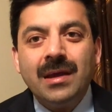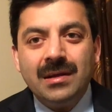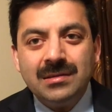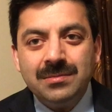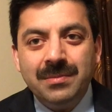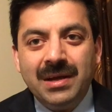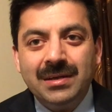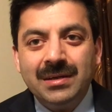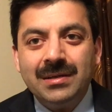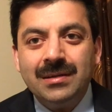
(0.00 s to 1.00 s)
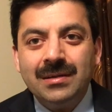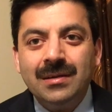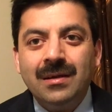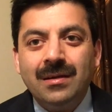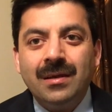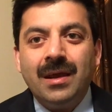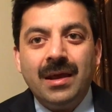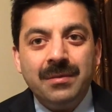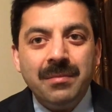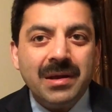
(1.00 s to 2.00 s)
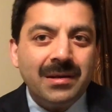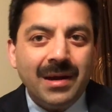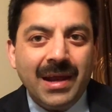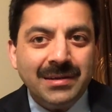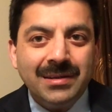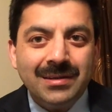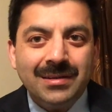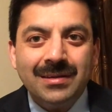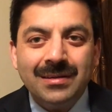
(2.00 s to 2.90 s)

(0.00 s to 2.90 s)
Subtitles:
charismatic and magnetic